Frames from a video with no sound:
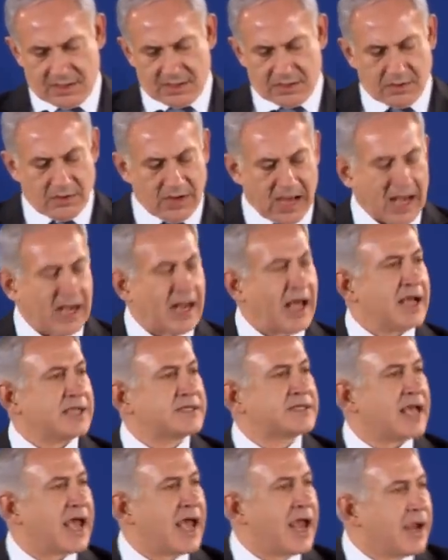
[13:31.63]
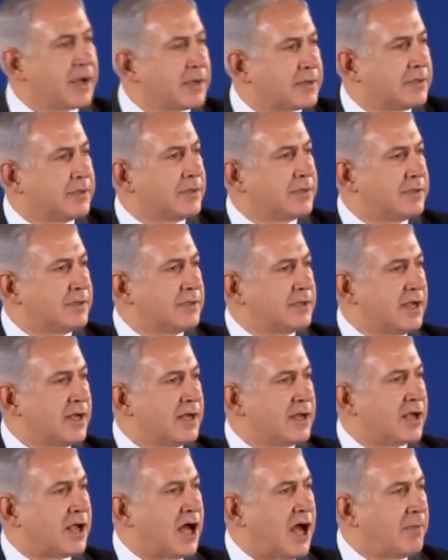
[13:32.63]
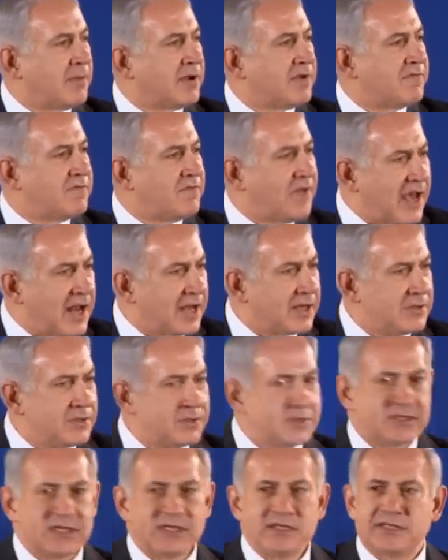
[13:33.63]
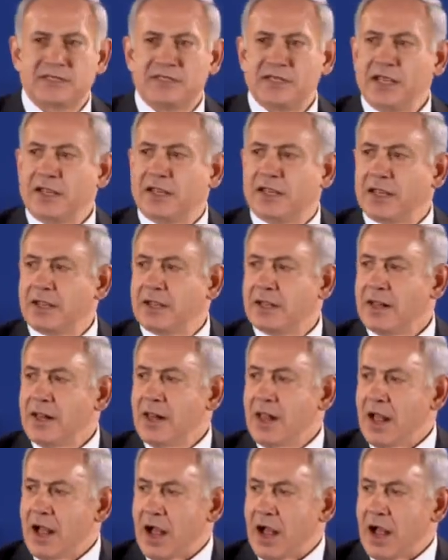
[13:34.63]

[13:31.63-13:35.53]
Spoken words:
two allies anchored in common values and seeking